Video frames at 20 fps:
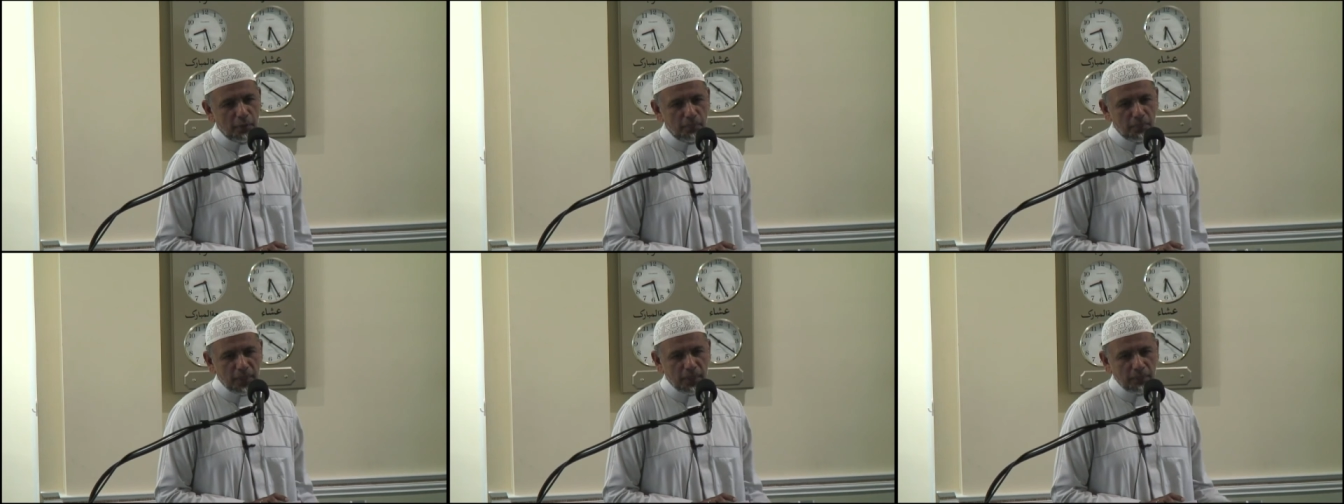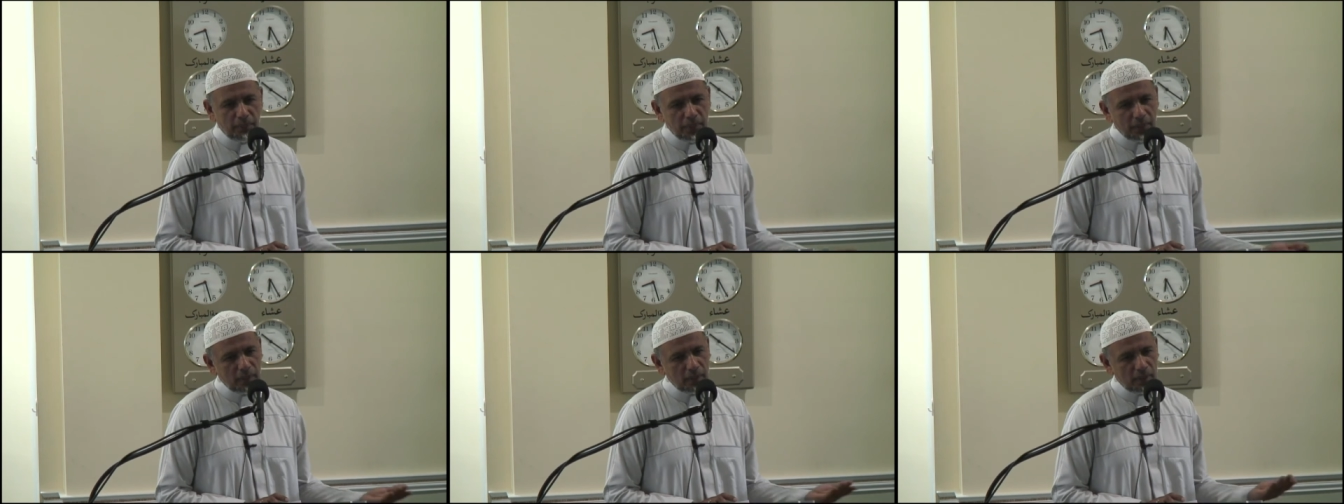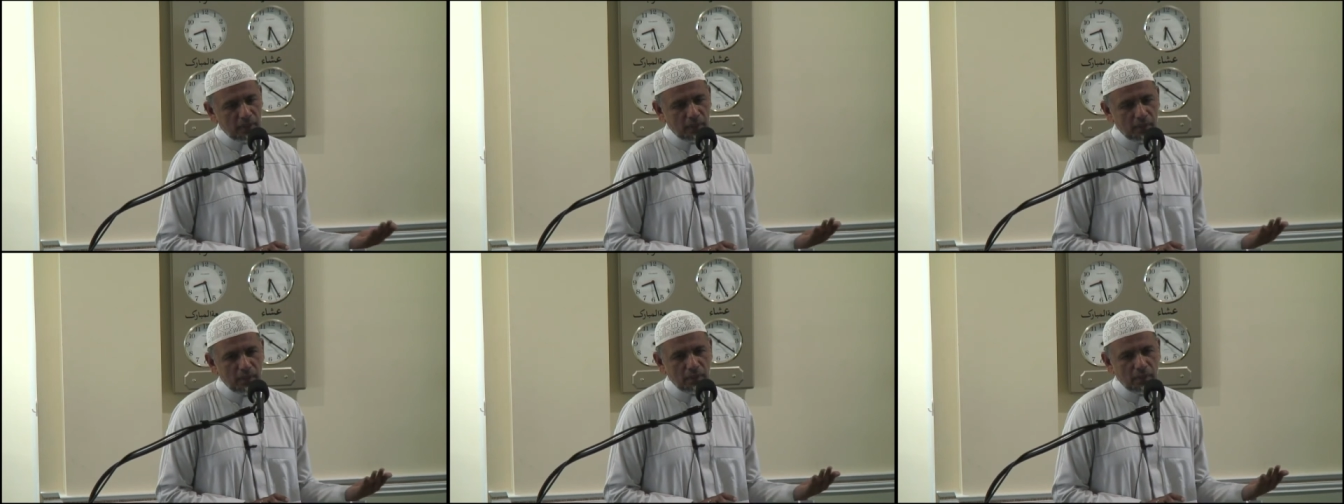are
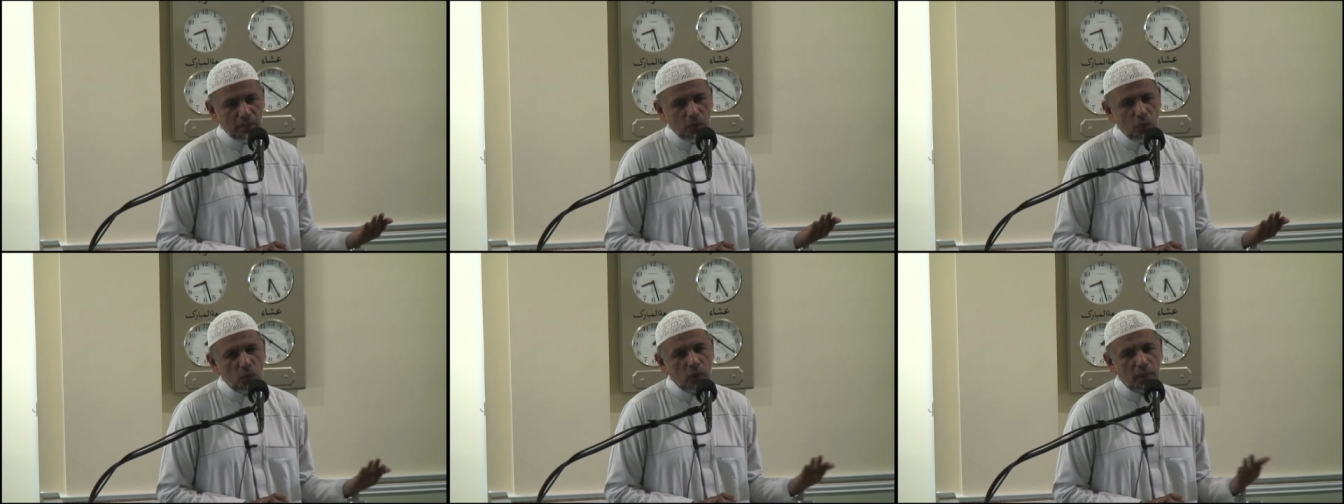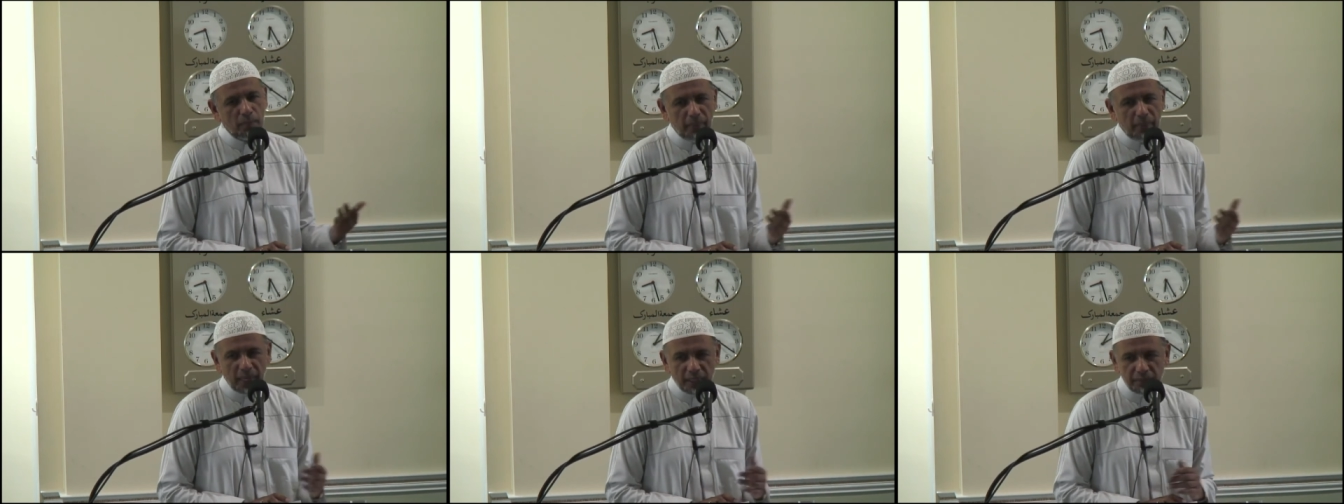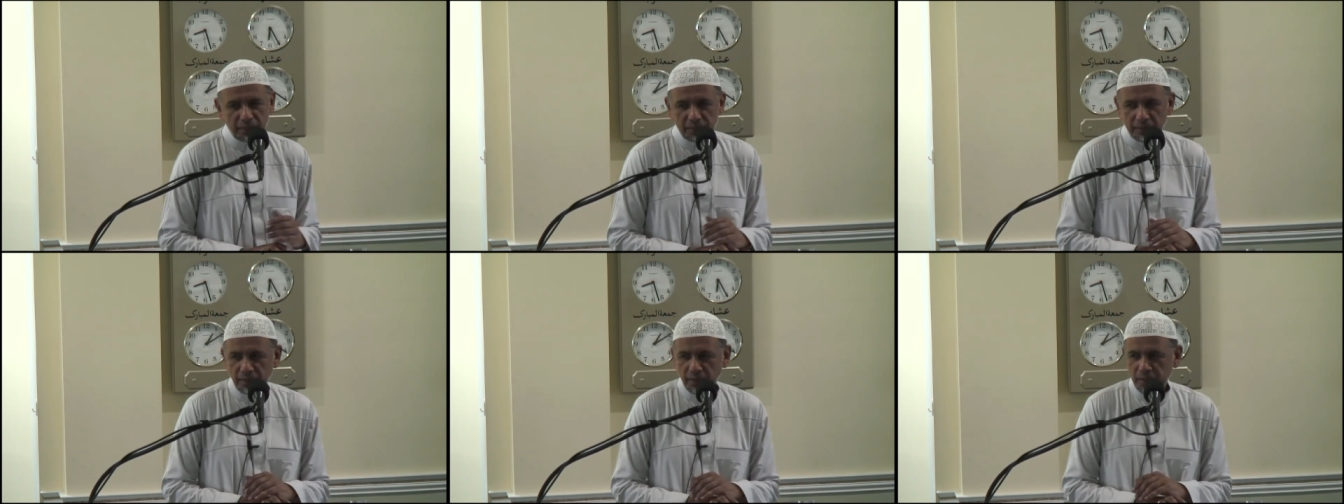people who are
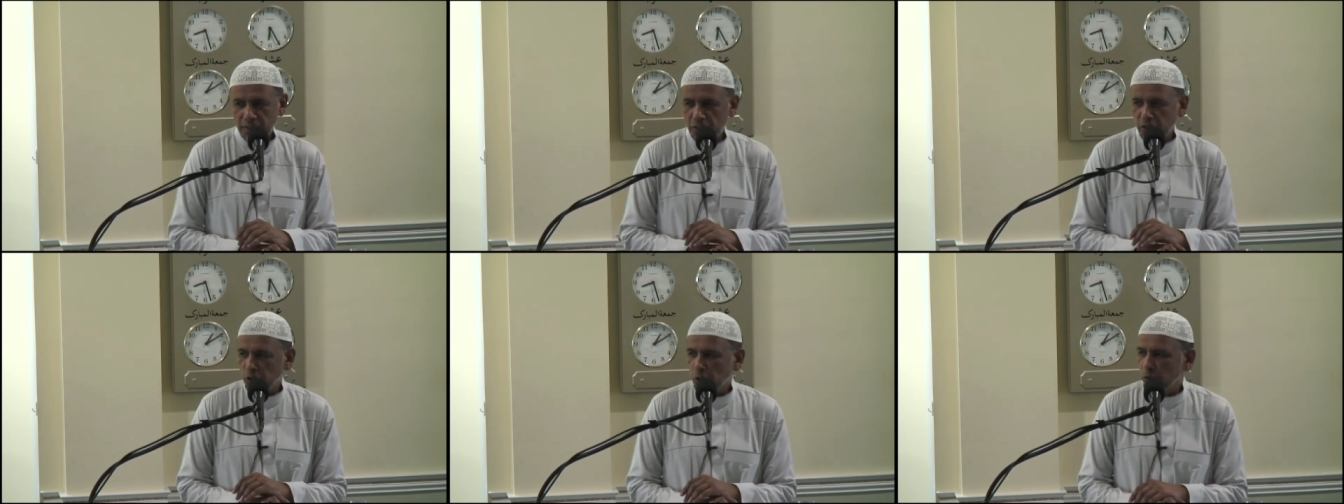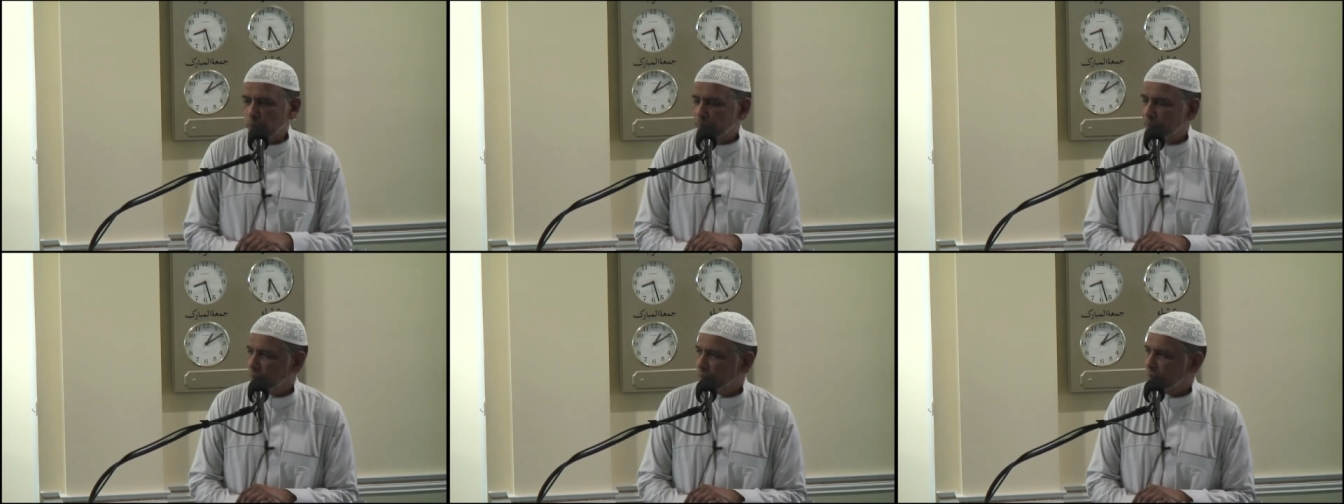better than you.